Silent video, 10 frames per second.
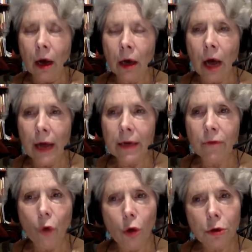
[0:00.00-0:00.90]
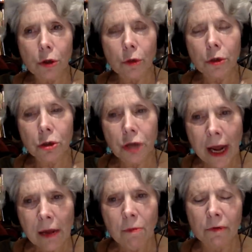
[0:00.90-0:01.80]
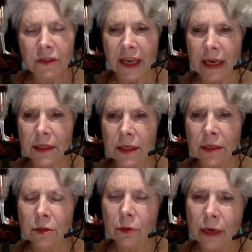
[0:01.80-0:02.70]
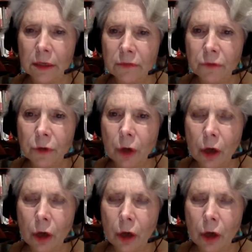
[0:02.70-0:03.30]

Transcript: a kind of also the shame of sex is transferred